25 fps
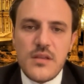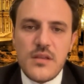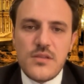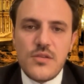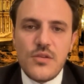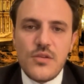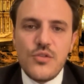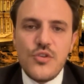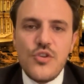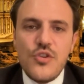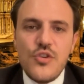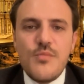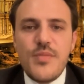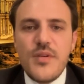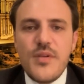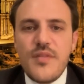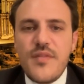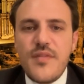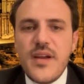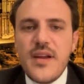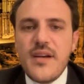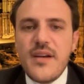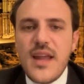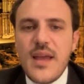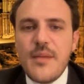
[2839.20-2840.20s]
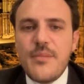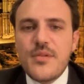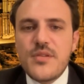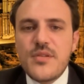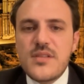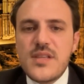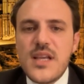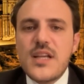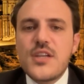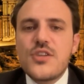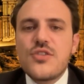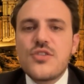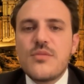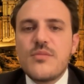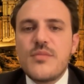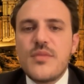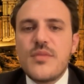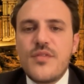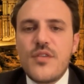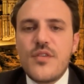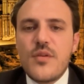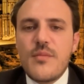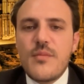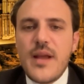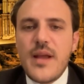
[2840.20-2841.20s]
So do you prefer liposuction
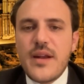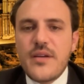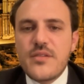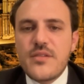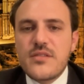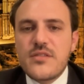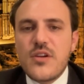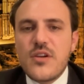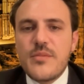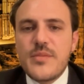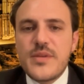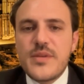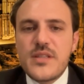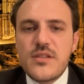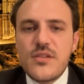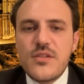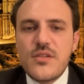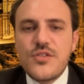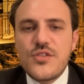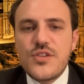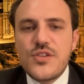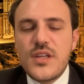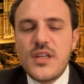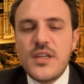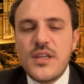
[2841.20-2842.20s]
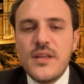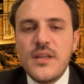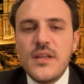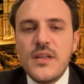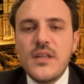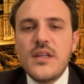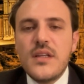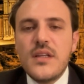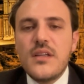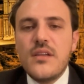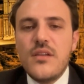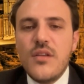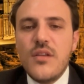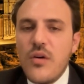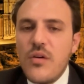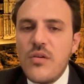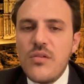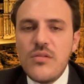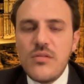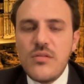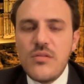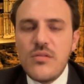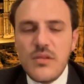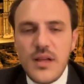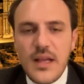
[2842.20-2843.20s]
before microscopic surgery?
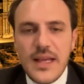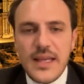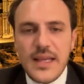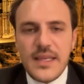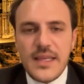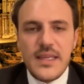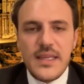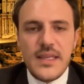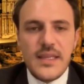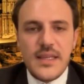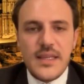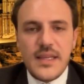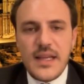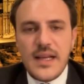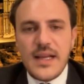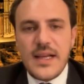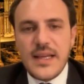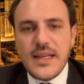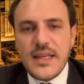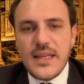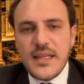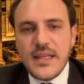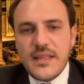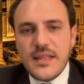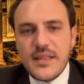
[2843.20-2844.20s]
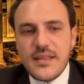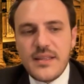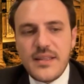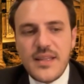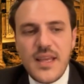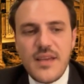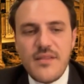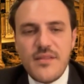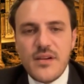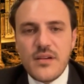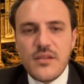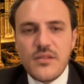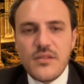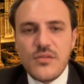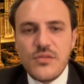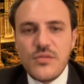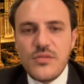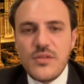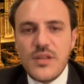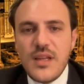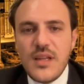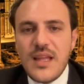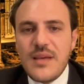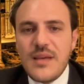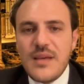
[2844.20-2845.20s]
No, I, I never
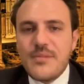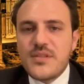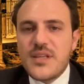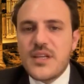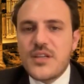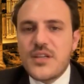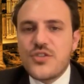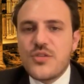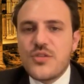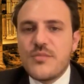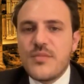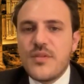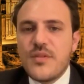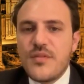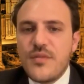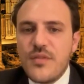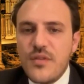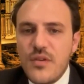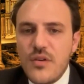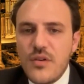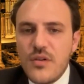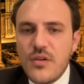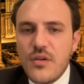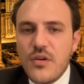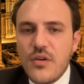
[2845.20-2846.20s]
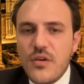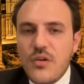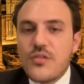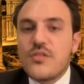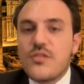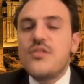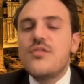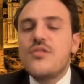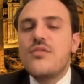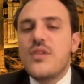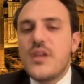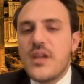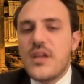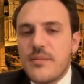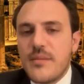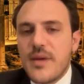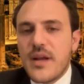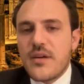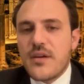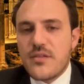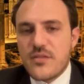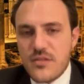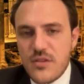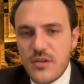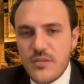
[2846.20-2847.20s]
do liposuction before or during
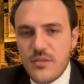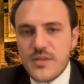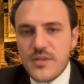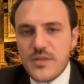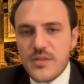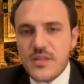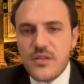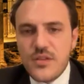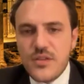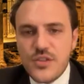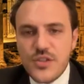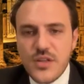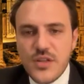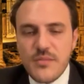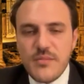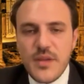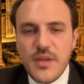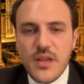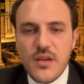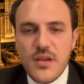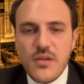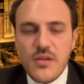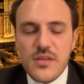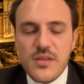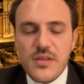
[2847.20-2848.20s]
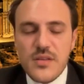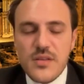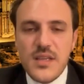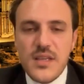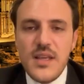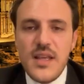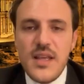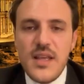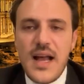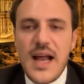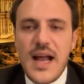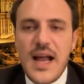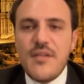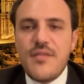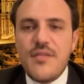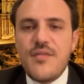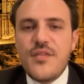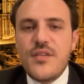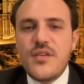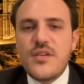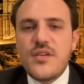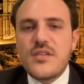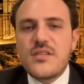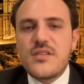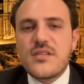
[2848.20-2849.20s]
microscopic surgery because I
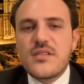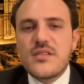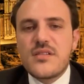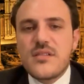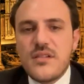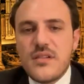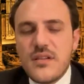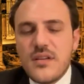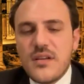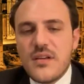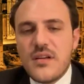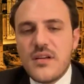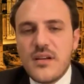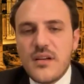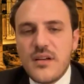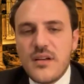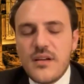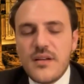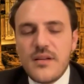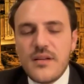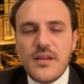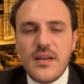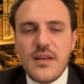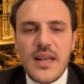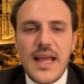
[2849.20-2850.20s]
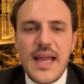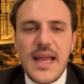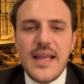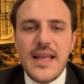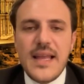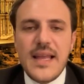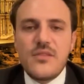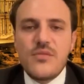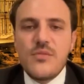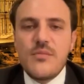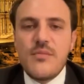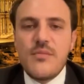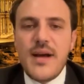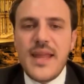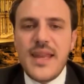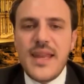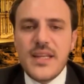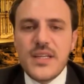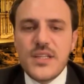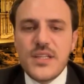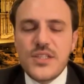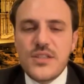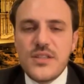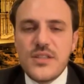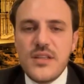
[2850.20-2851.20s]
first uh, like to
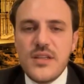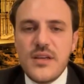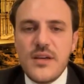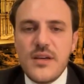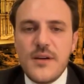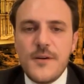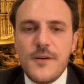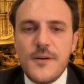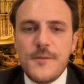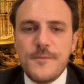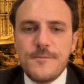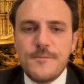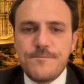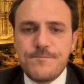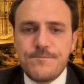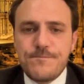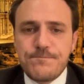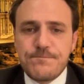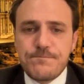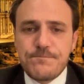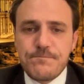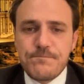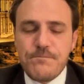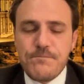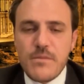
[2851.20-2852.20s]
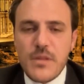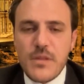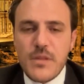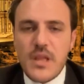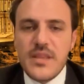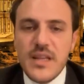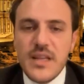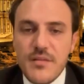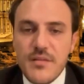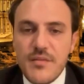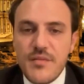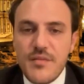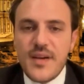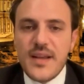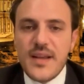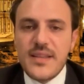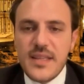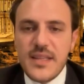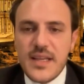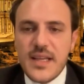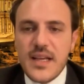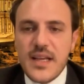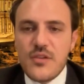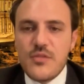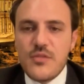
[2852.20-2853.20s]
manage the, um, the
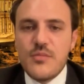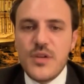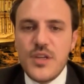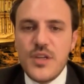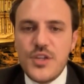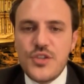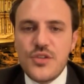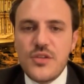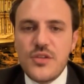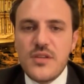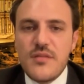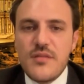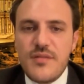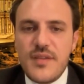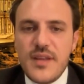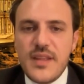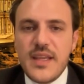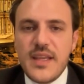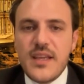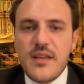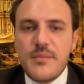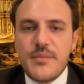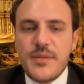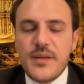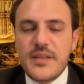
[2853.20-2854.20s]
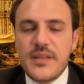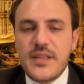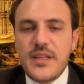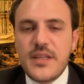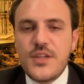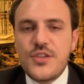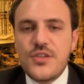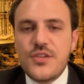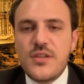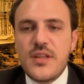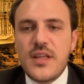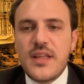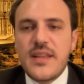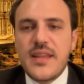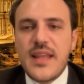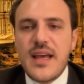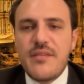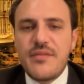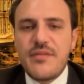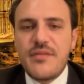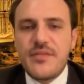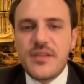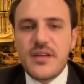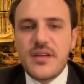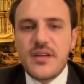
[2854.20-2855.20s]
lymphatic accumulation, lymphatic hypertension, and
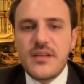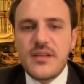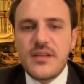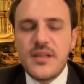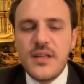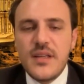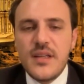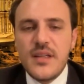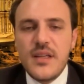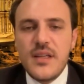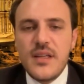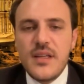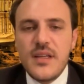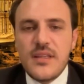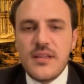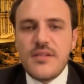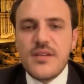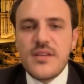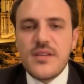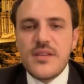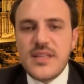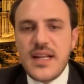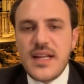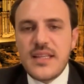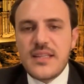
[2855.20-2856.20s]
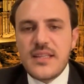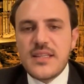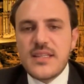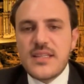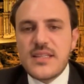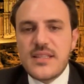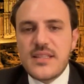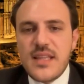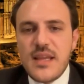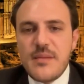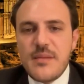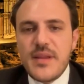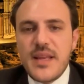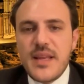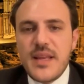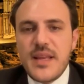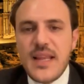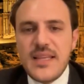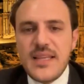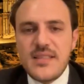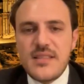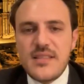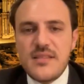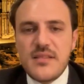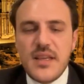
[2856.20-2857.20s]
after the result is
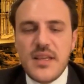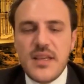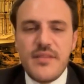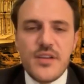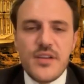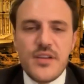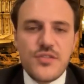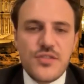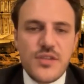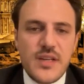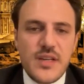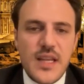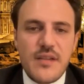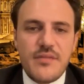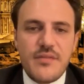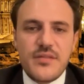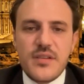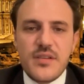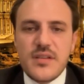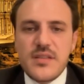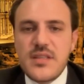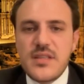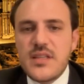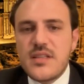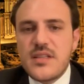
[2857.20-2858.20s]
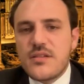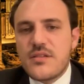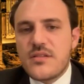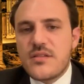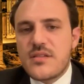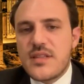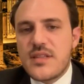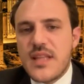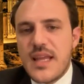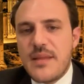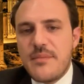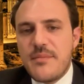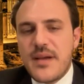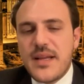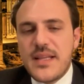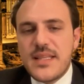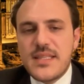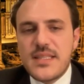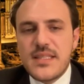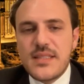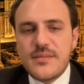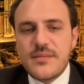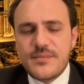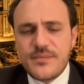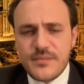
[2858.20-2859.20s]
stabilized, eventually after six or nine
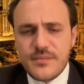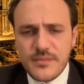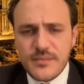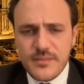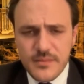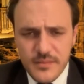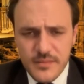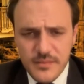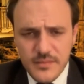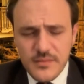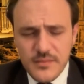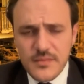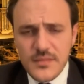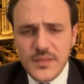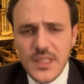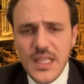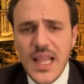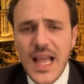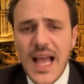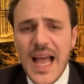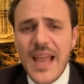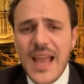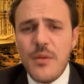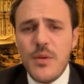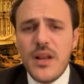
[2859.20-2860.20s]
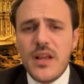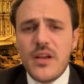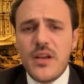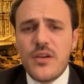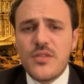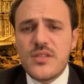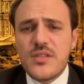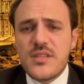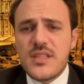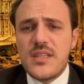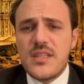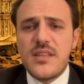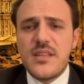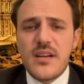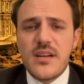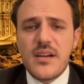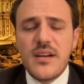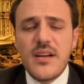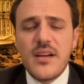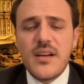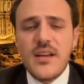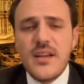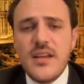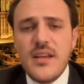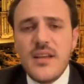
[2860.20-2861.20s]
months, I will
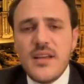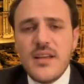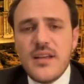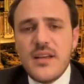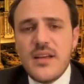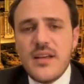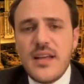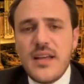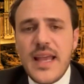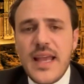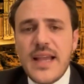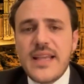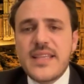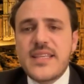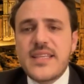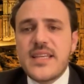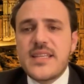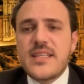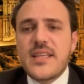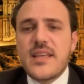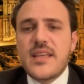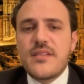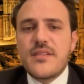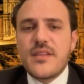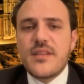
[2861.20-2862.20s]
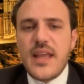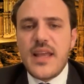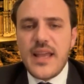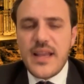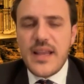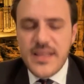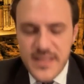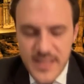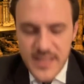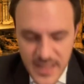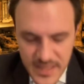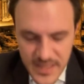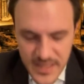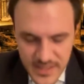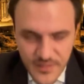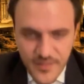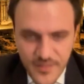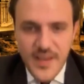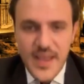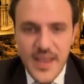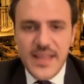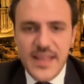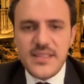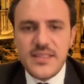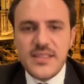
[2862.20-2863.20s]
consider uh, excess, excess
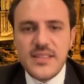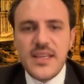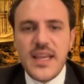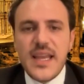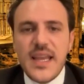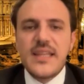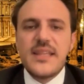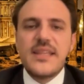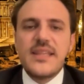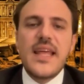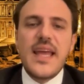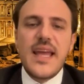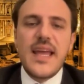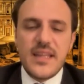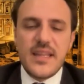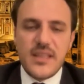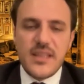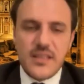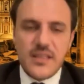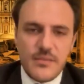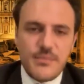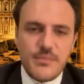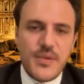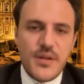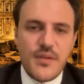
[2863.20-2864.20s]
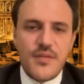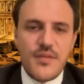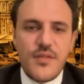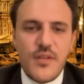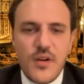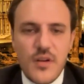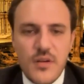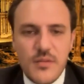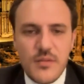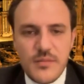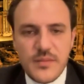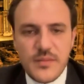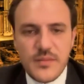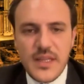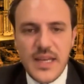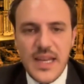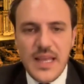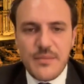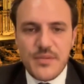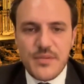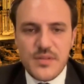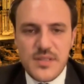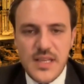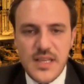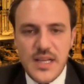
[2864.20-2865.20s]
fat and then perform the
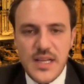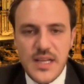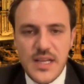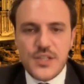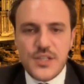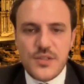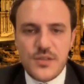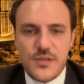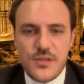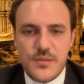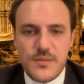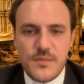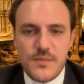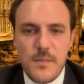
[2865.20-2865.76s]
liposuction.